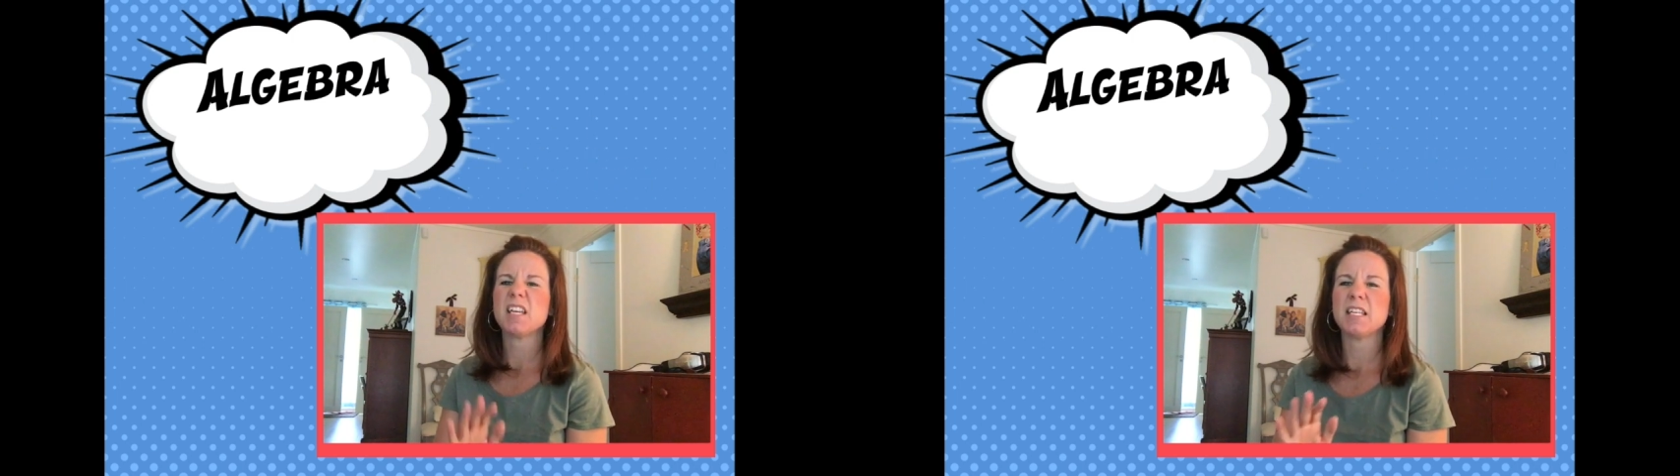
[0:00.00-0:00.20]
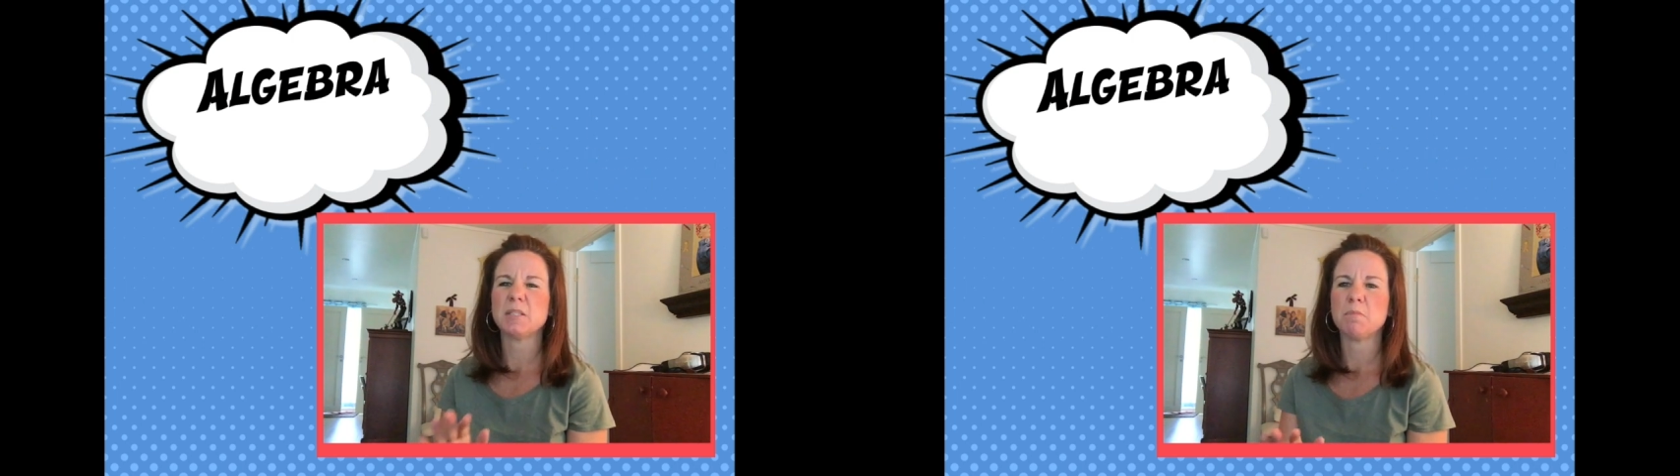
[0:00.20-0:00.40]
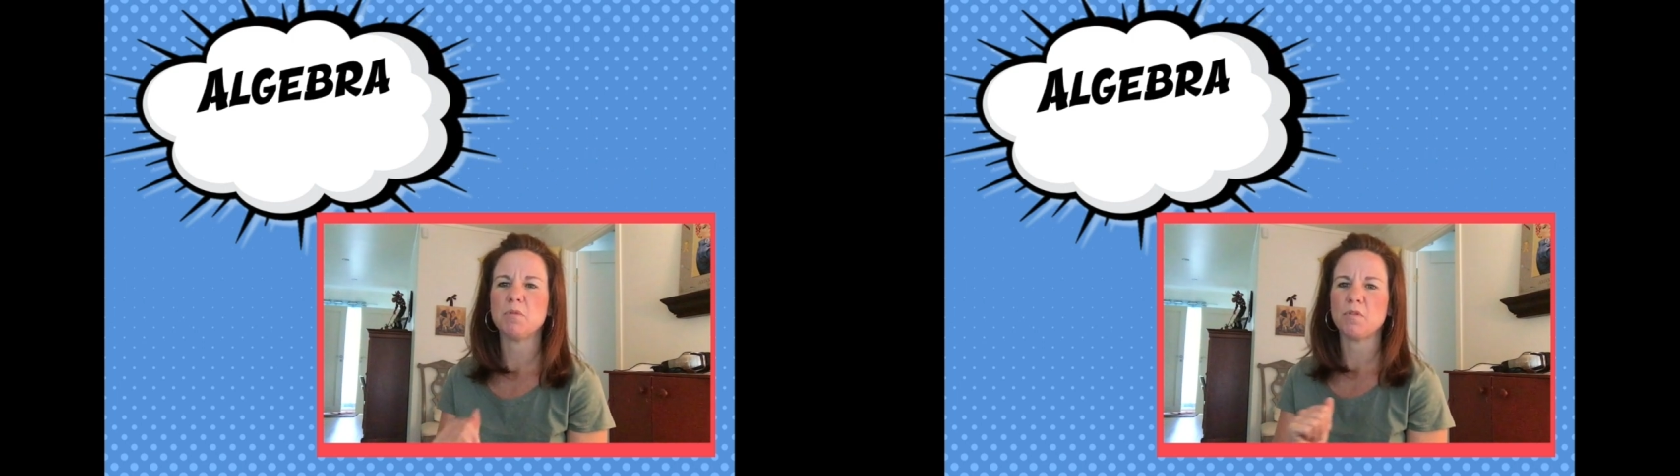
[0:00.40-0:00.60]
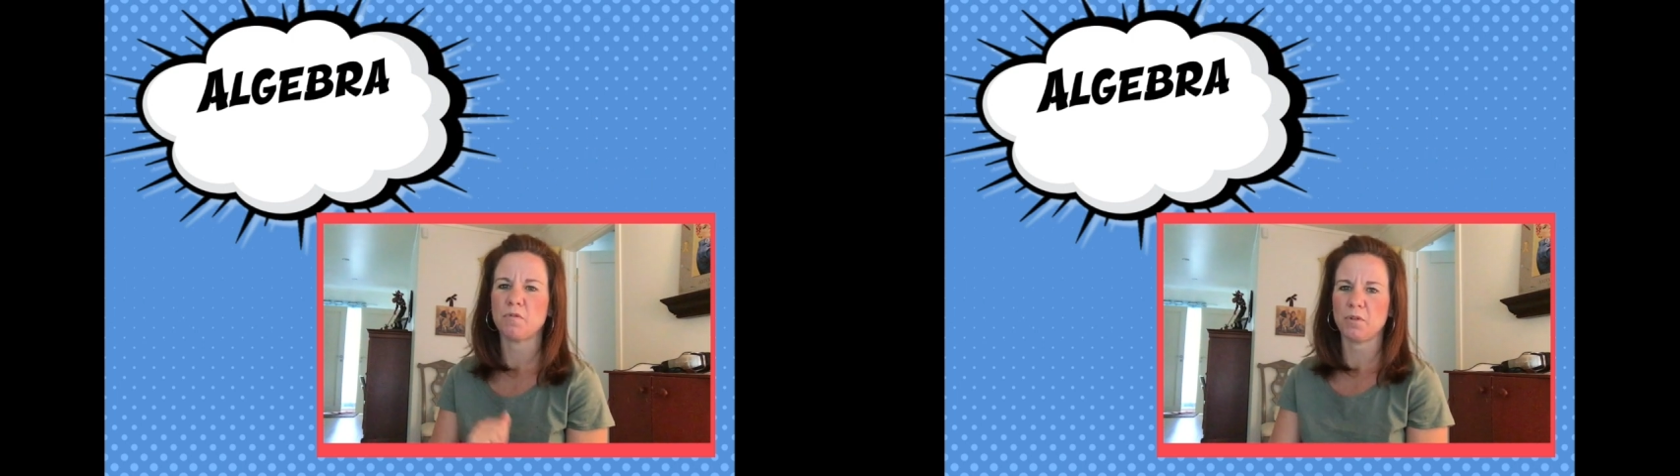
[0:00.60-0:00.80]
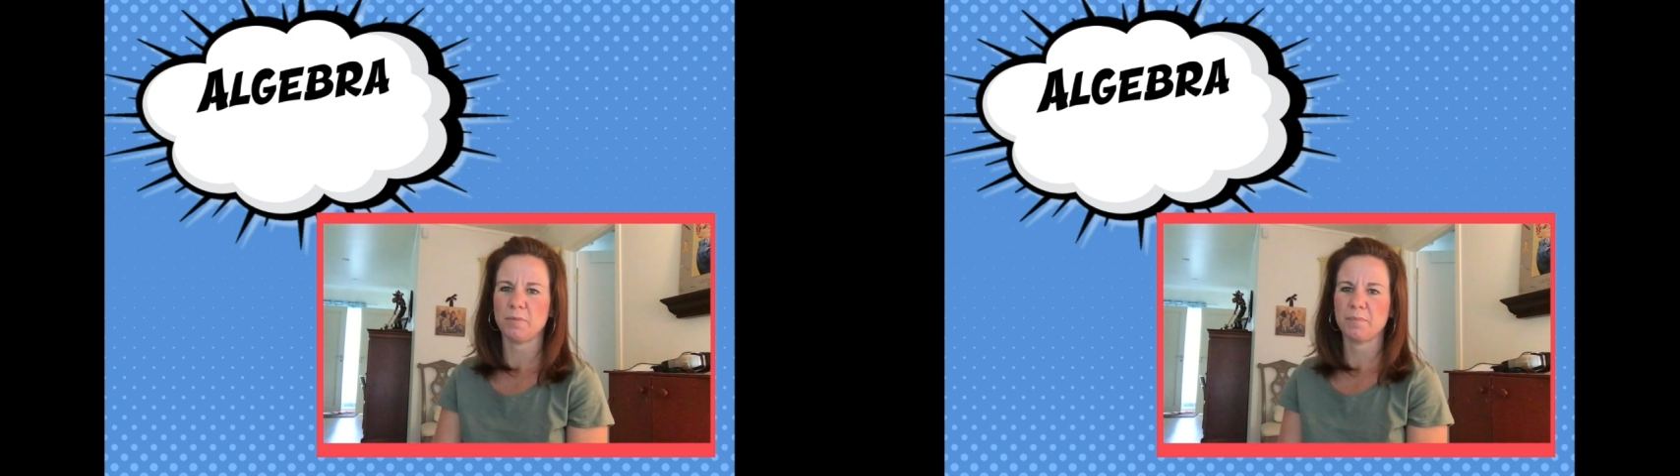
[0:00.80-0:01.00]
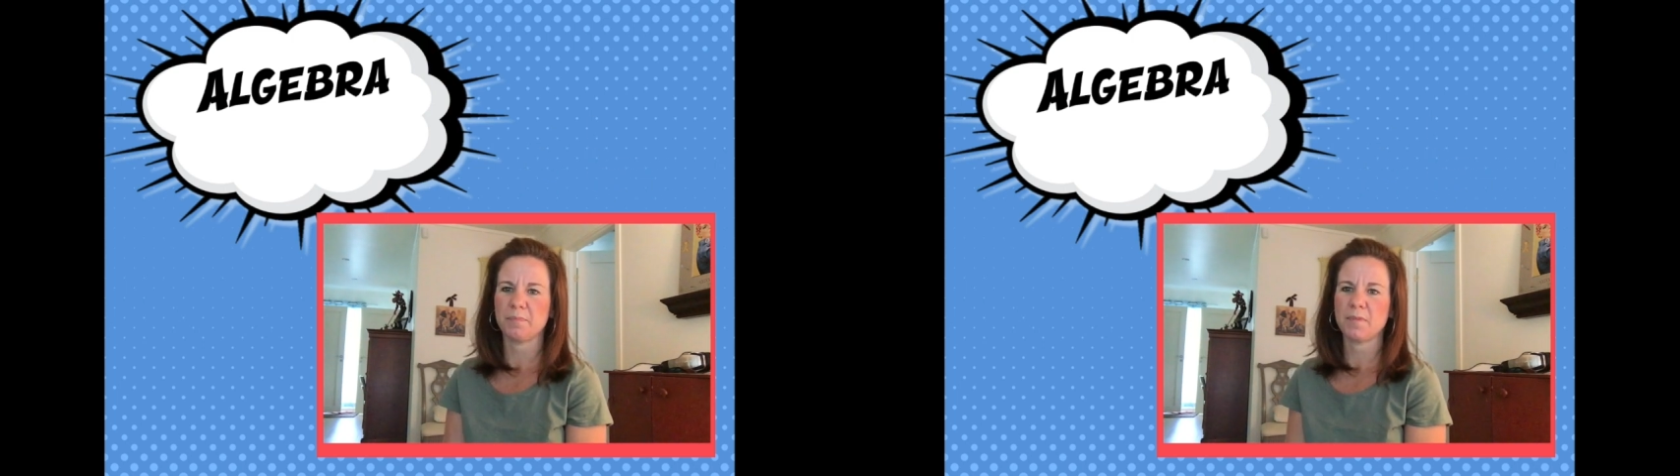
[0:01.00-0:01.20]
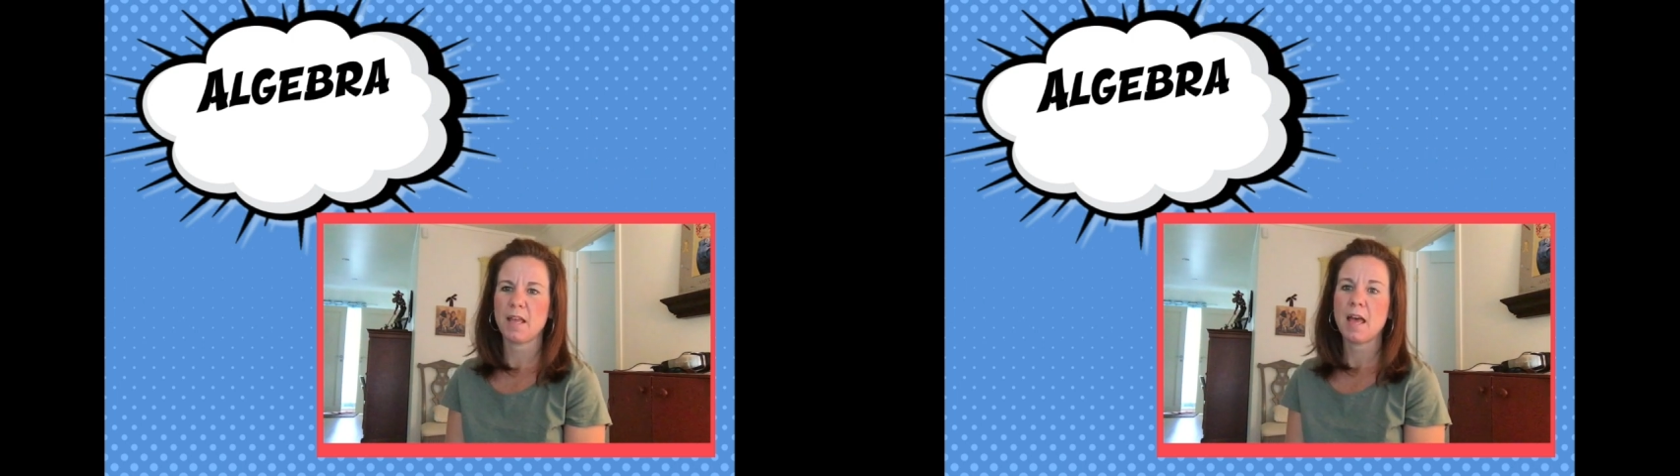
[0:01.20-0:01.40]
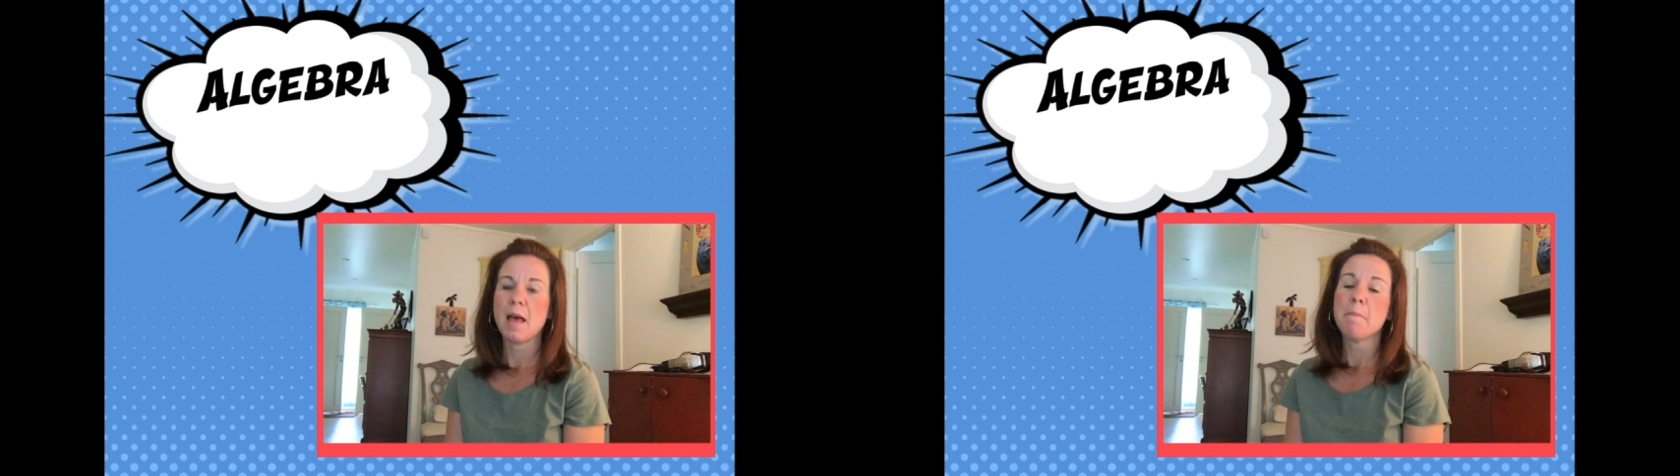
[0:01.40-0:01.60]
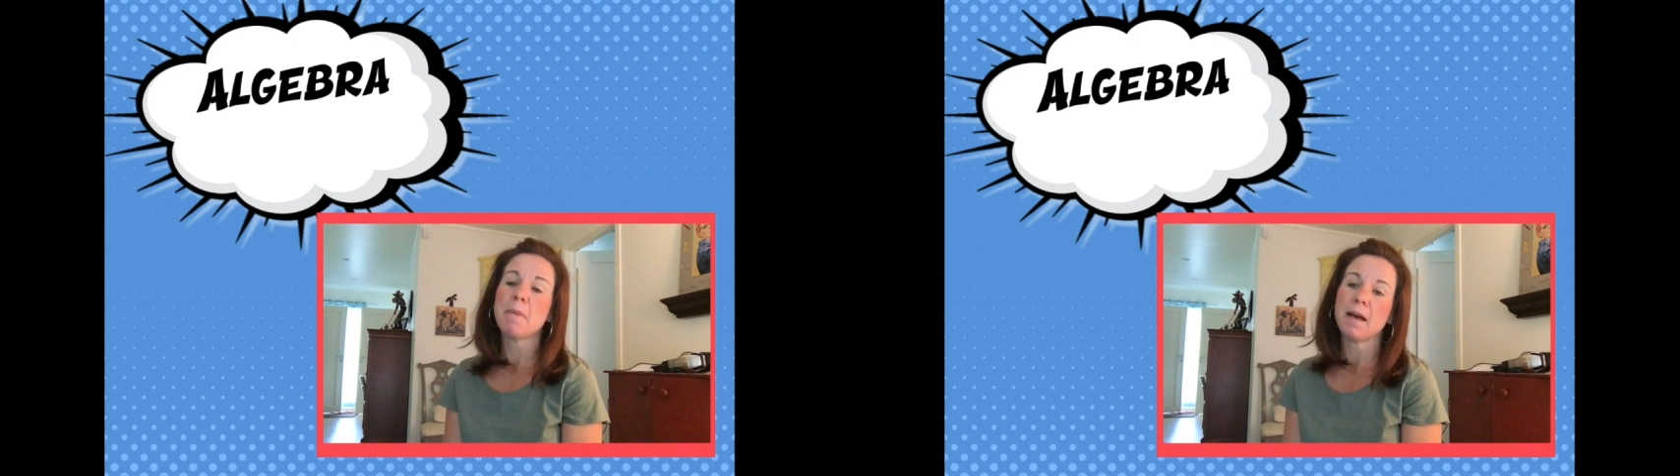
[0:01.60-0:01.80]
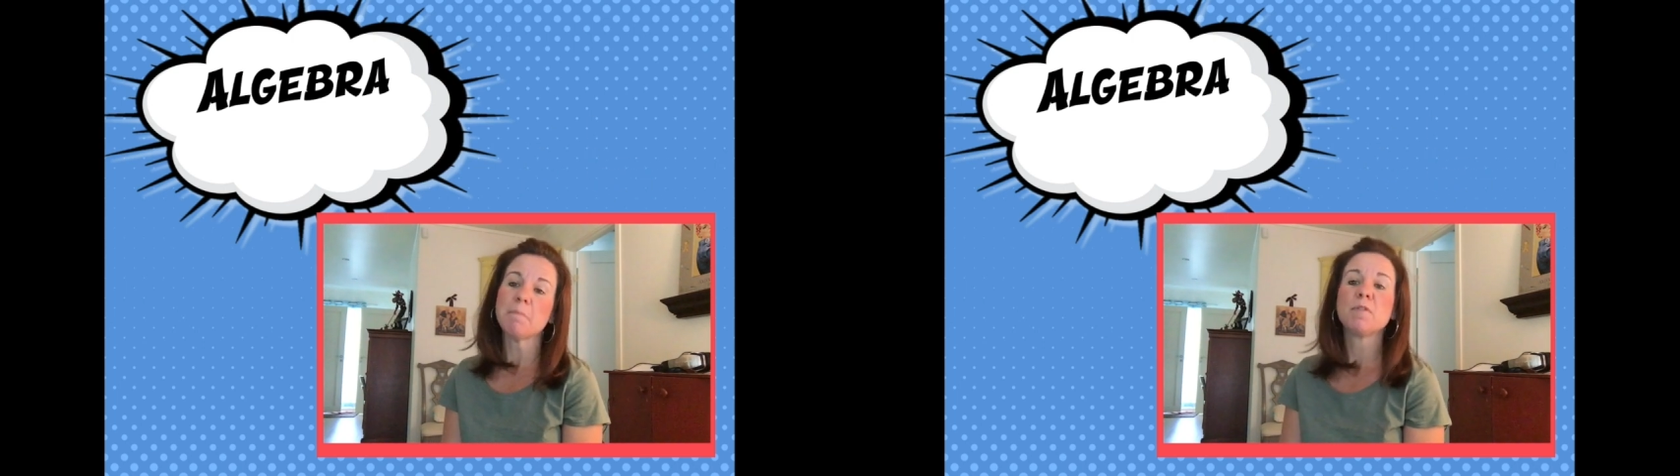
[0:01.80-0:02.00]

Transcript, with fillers: It's beautiful. But